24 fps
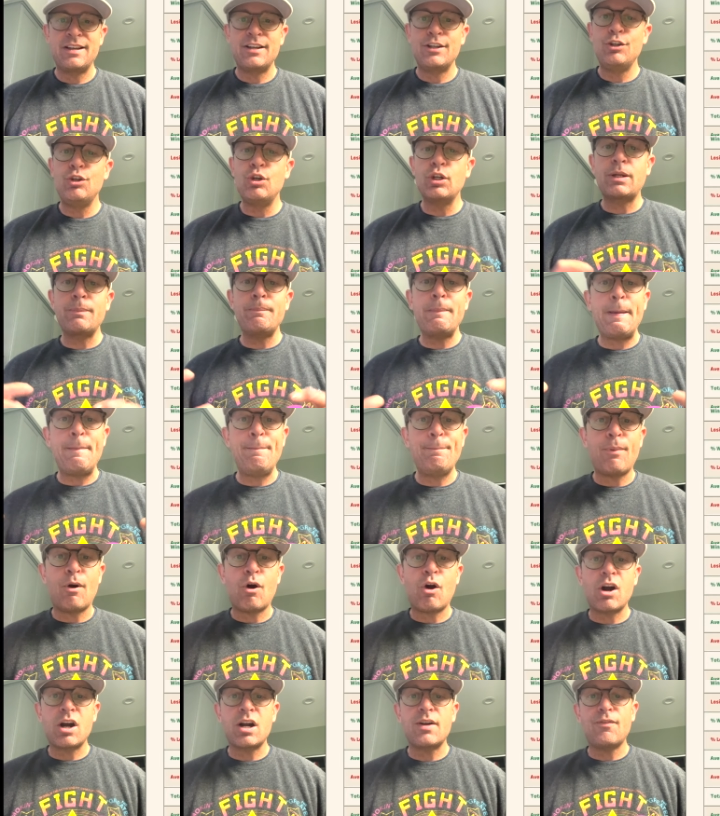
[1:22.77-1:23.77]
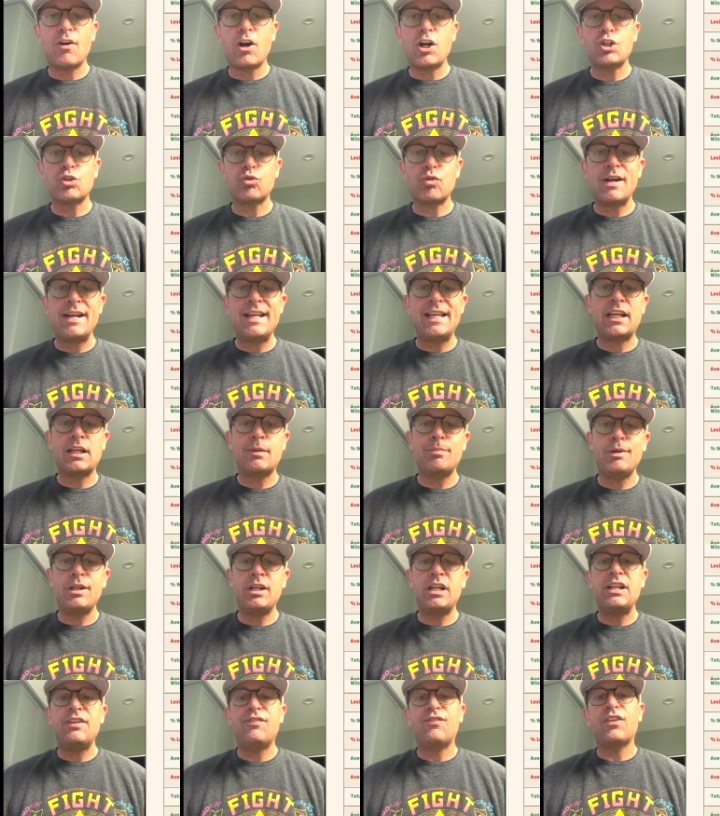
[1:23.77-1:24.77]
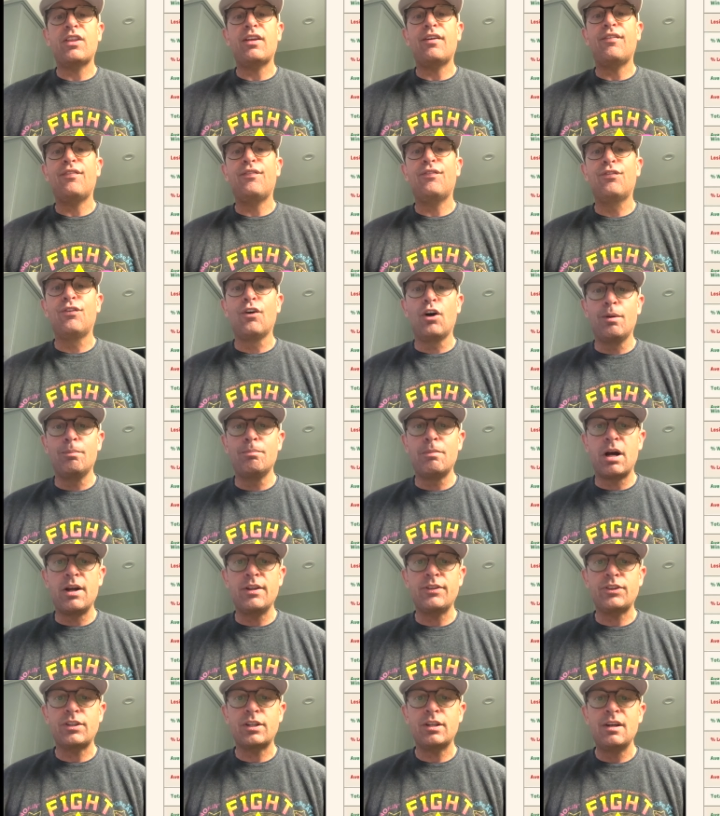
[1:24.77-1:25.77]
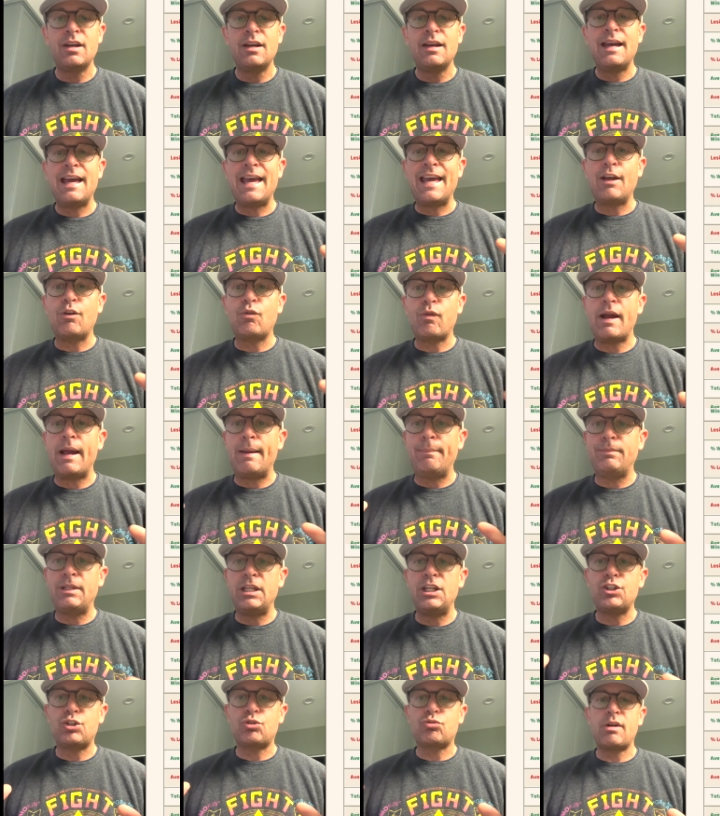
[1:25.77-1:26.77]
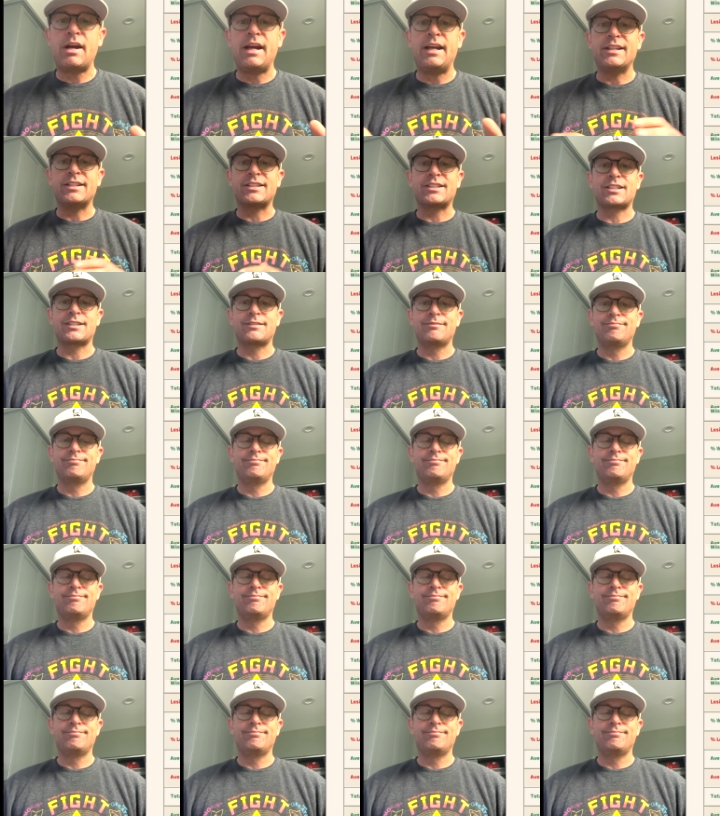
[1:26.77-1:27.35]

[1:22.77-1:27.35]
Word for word: you can be part of our trading community for the full month and grab these trades.